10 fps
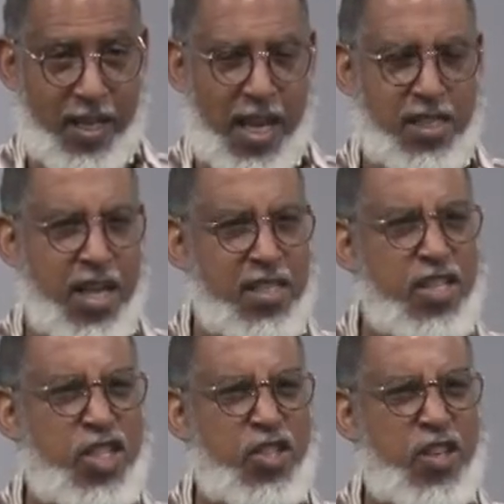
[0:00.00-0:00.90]
He says
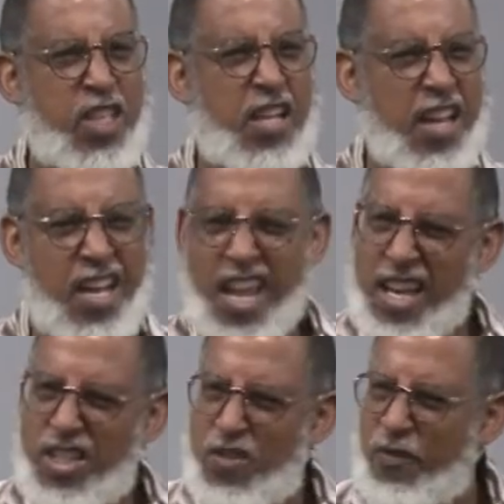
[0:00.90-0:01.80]
it's, it, it
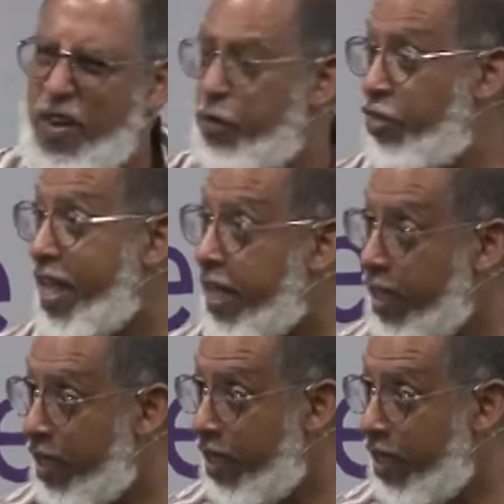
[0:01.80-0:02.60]
is filthy.